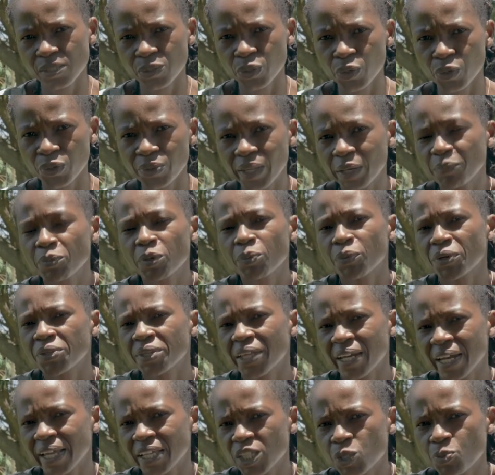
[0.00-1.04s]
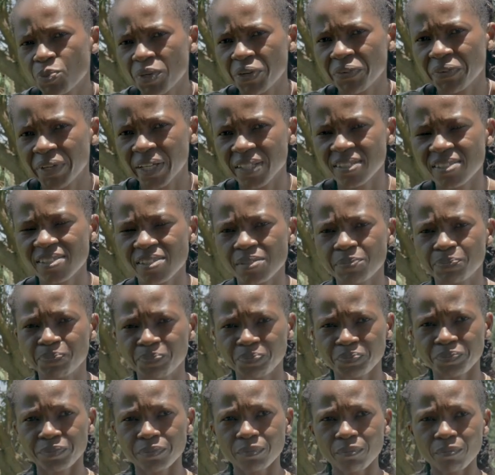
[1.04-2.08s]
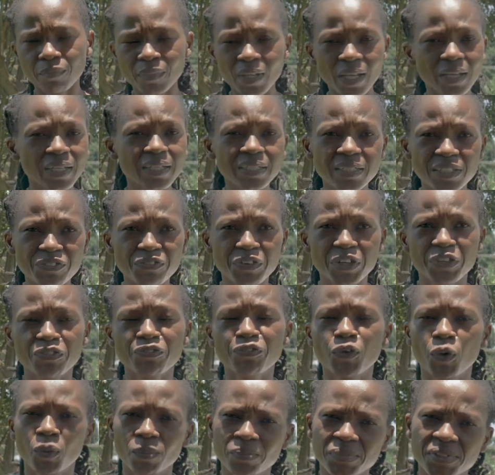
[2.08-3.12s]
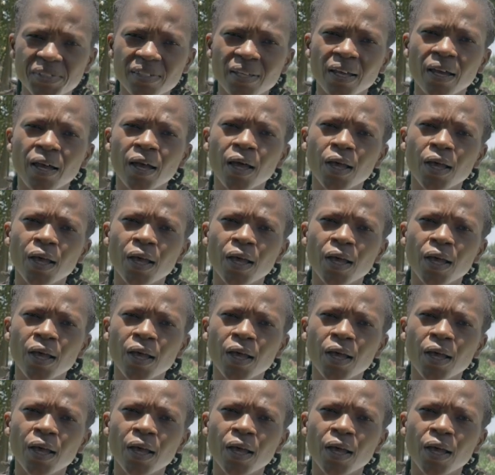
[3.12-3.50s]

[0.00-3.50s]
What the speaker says: you know, that people then experience in different forms.